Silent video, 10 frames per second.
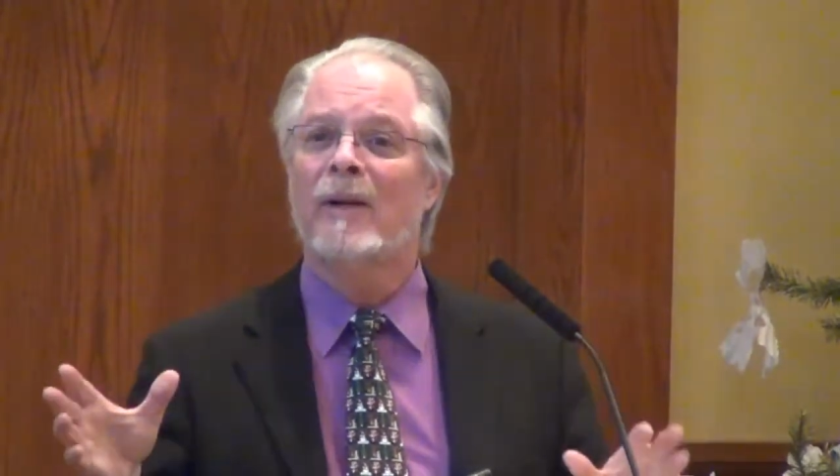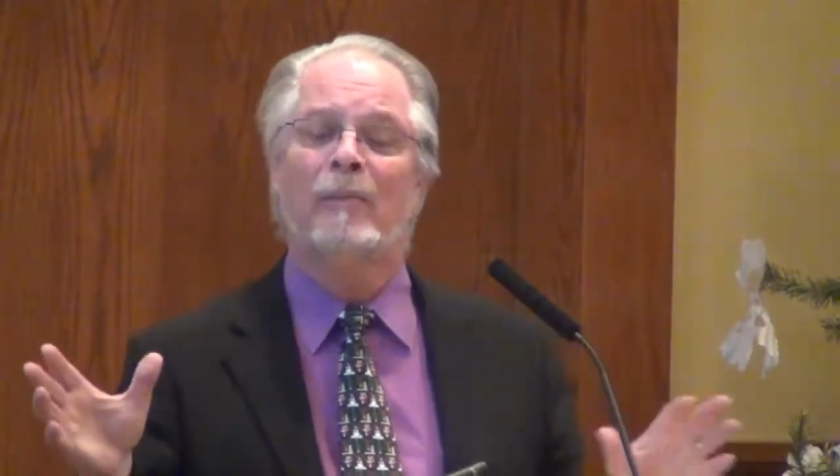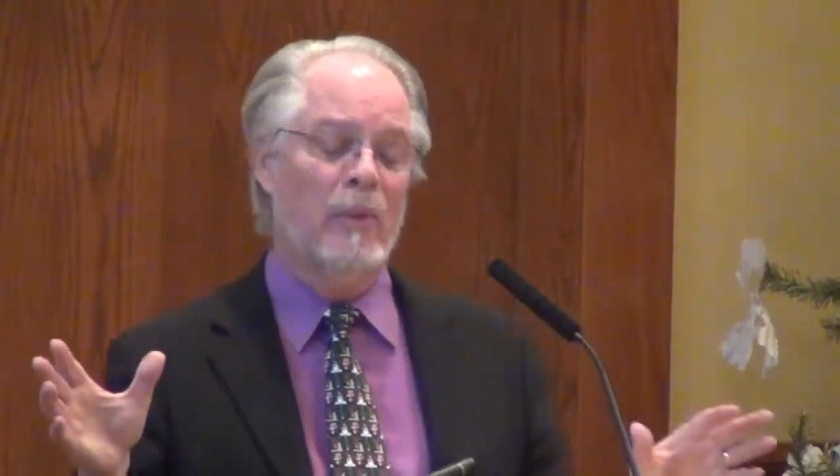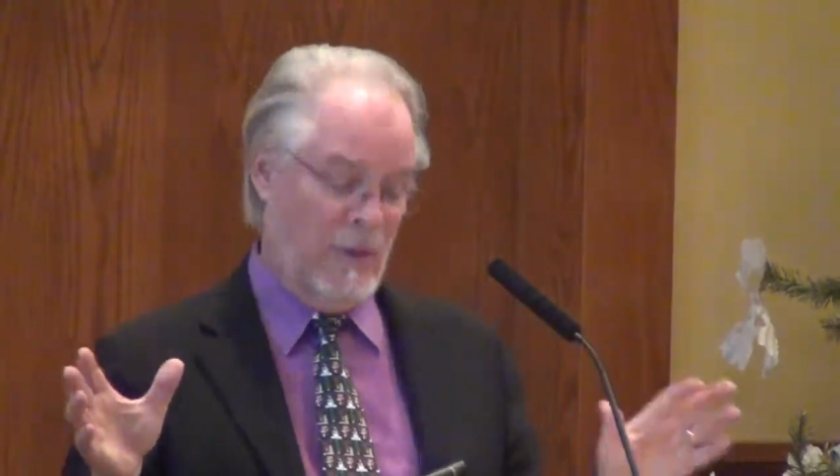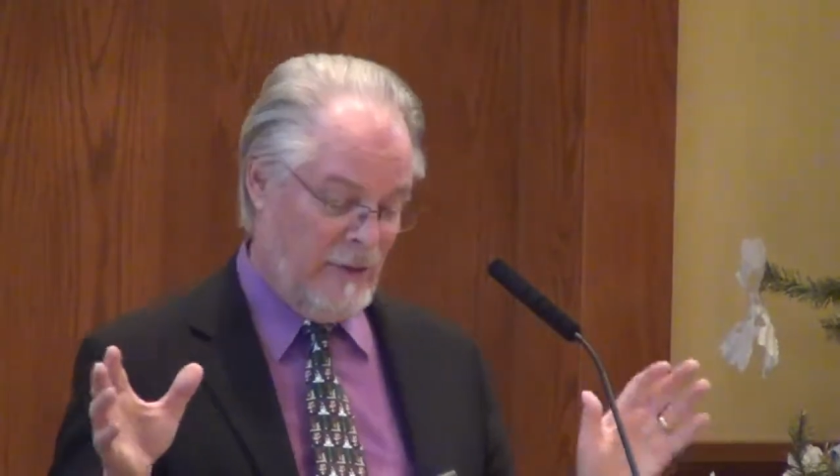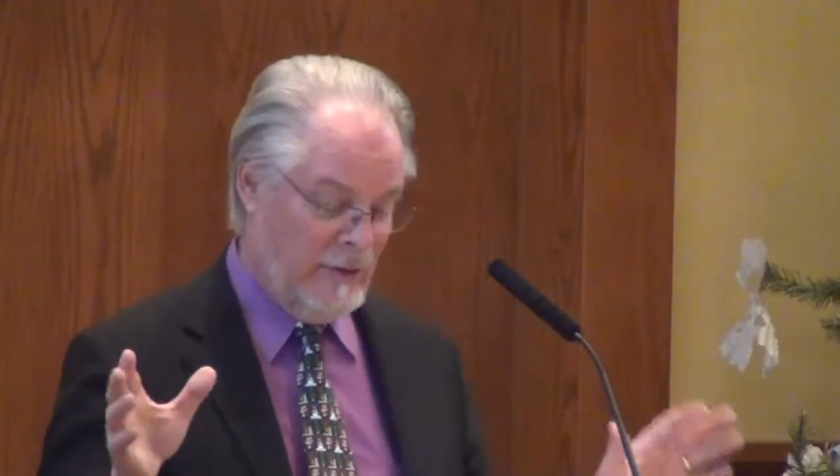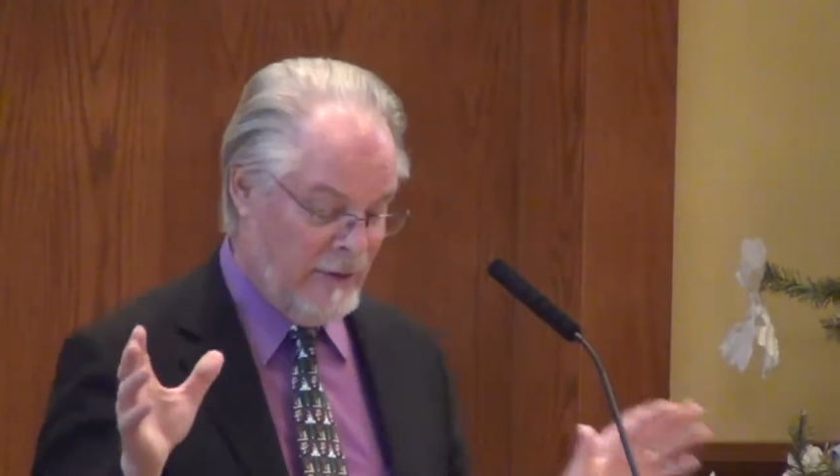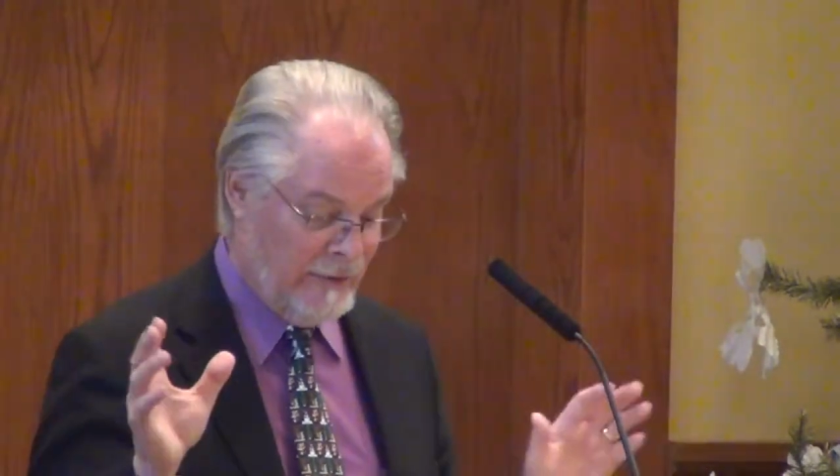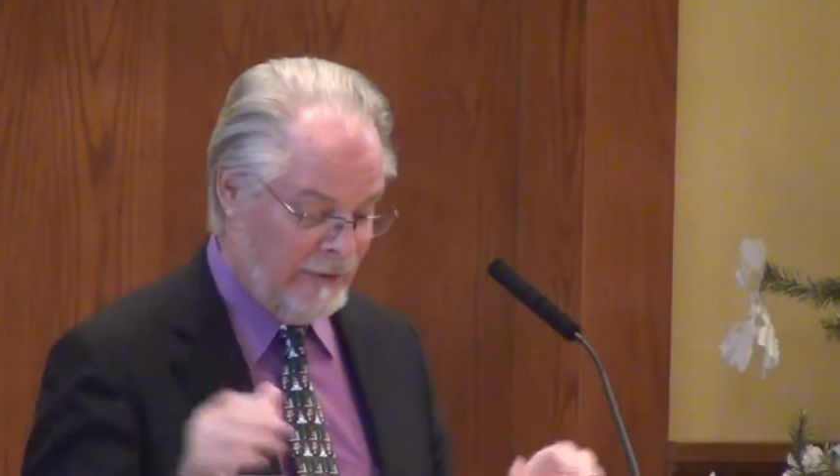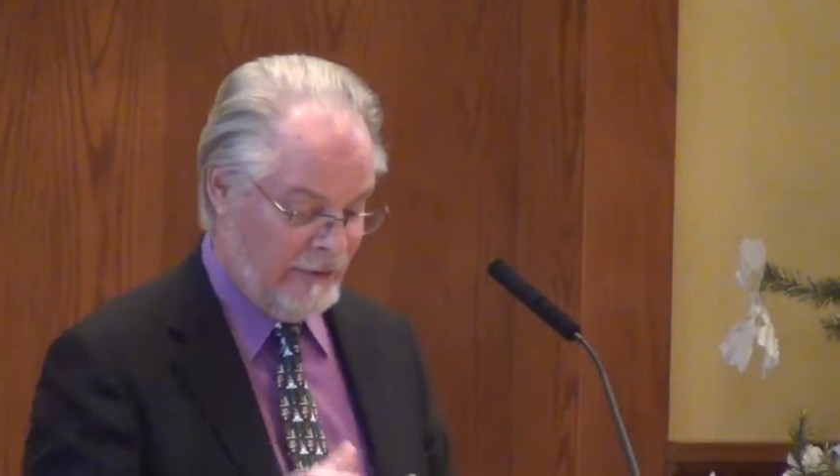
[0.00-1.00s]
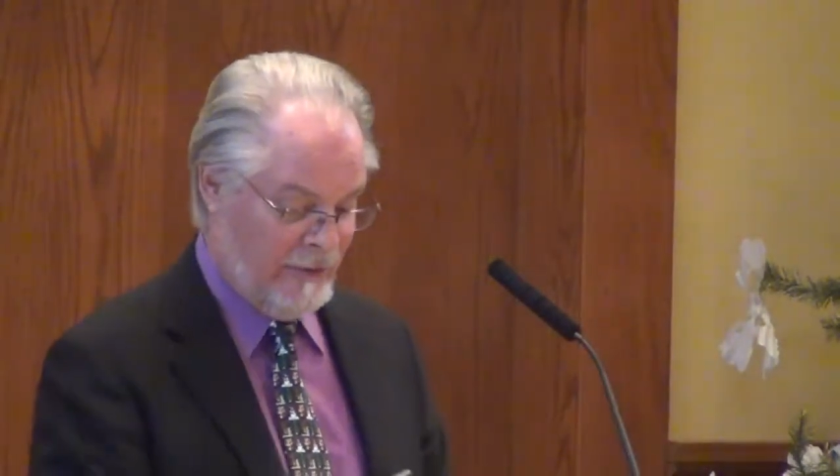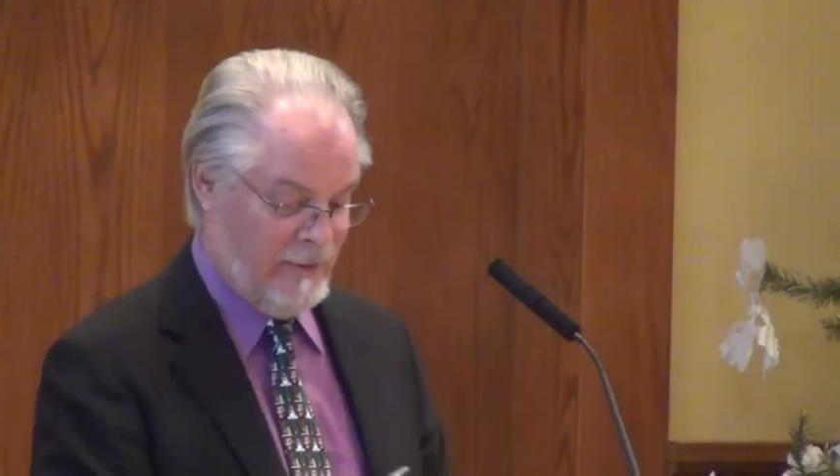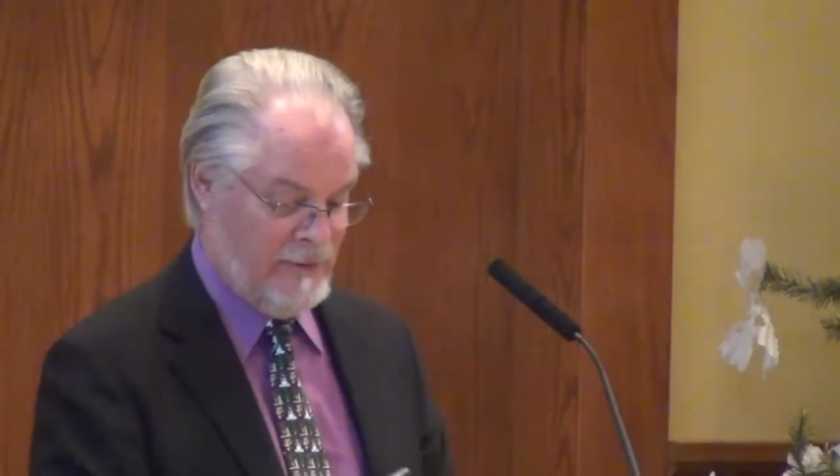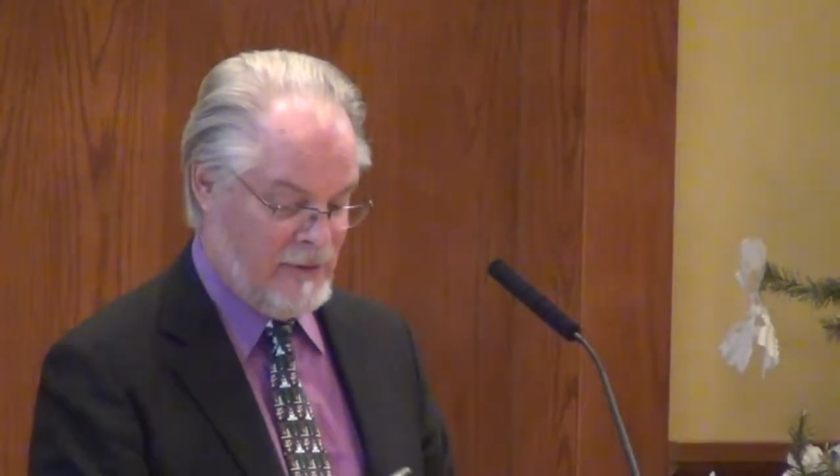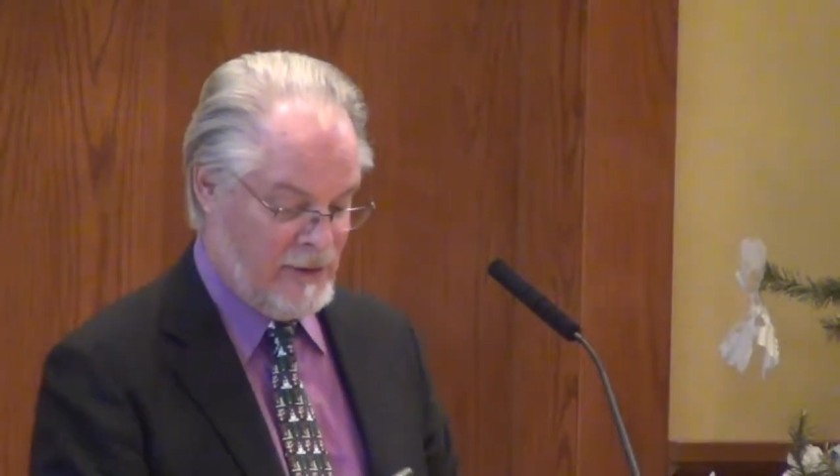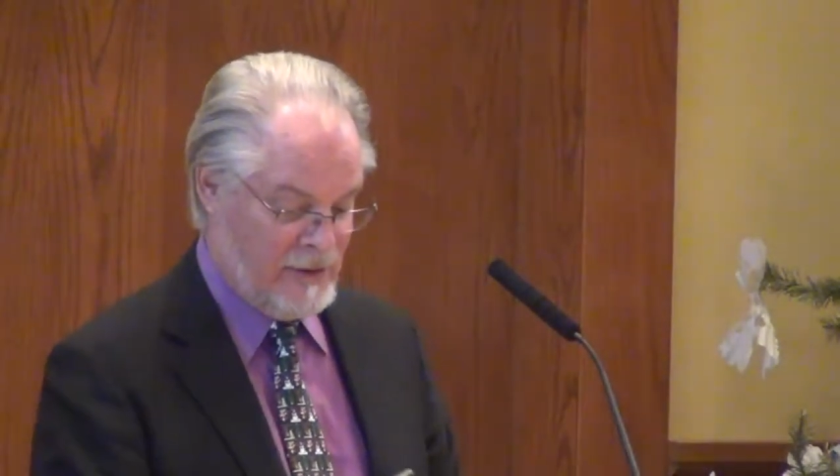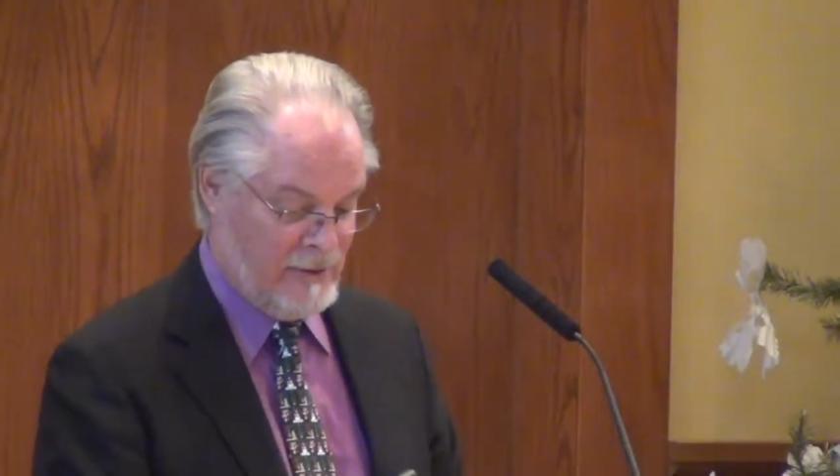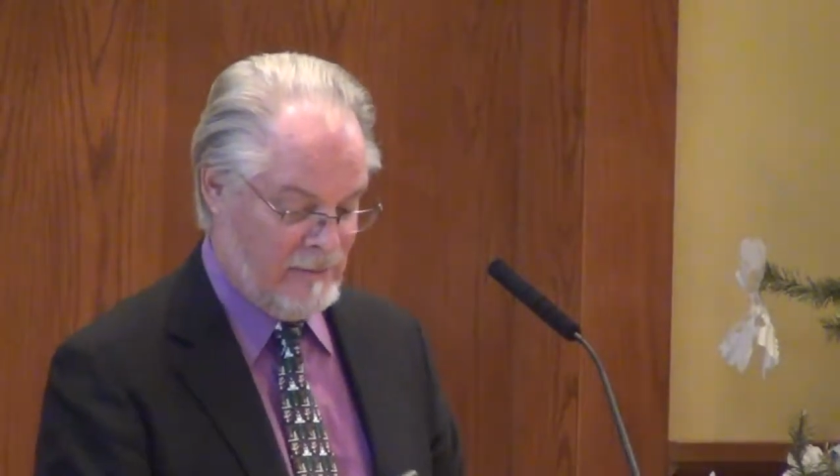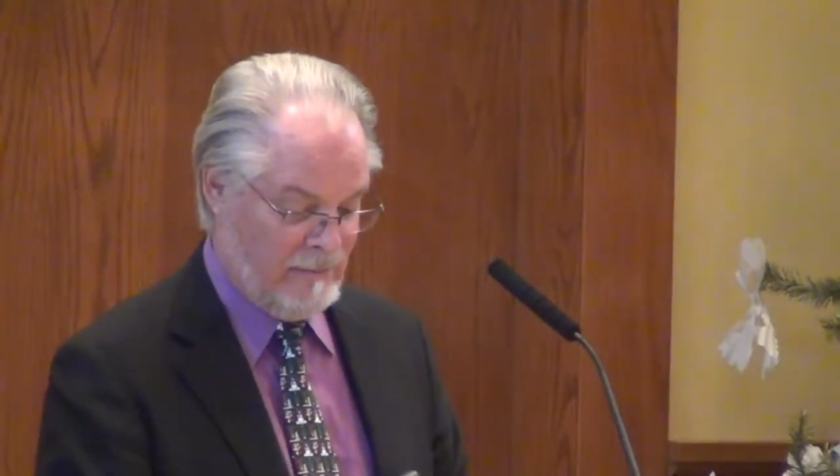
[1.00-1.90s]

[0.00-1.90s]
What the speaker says: important concerns,